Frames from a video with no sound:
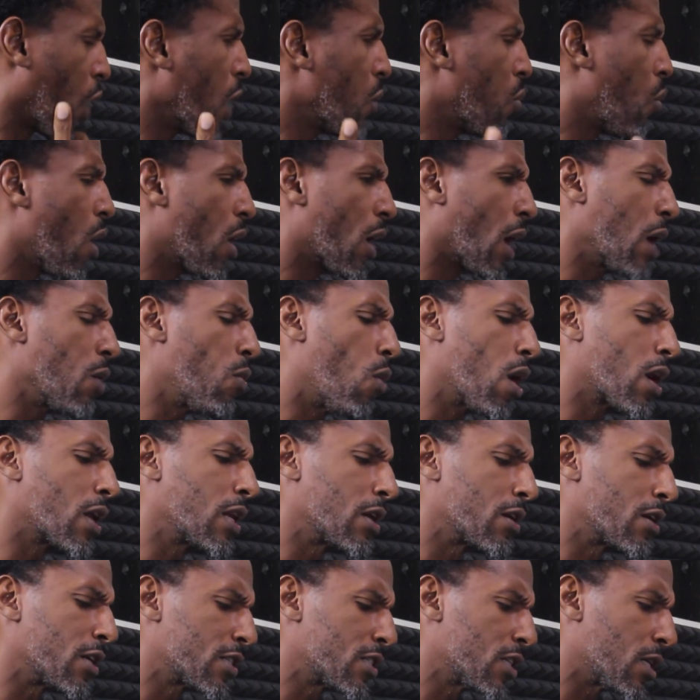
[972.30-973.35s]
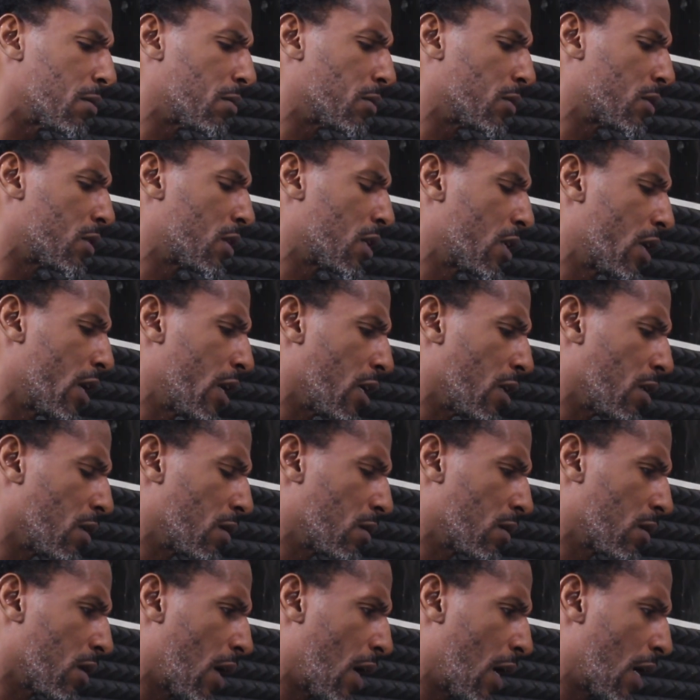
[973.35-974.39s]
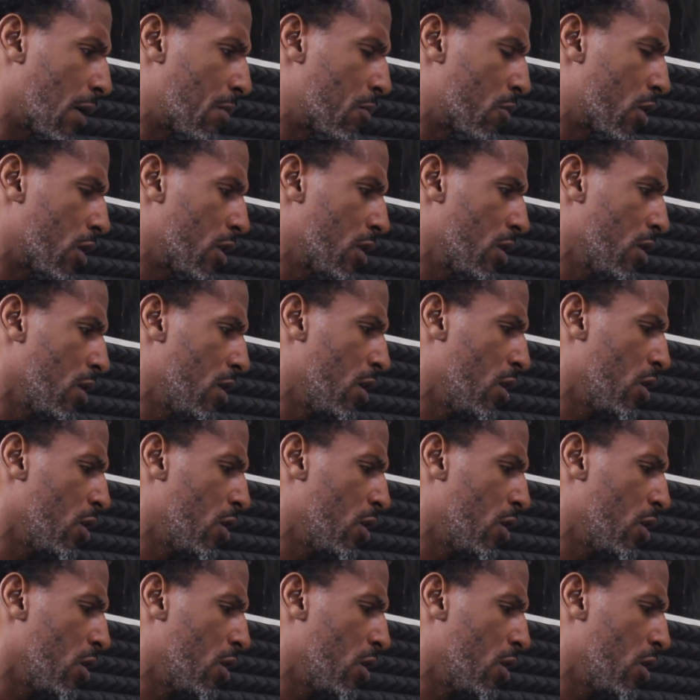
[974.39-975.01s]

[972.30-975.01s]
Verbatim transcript: So I want, I want to clear this up tonight, Admiral.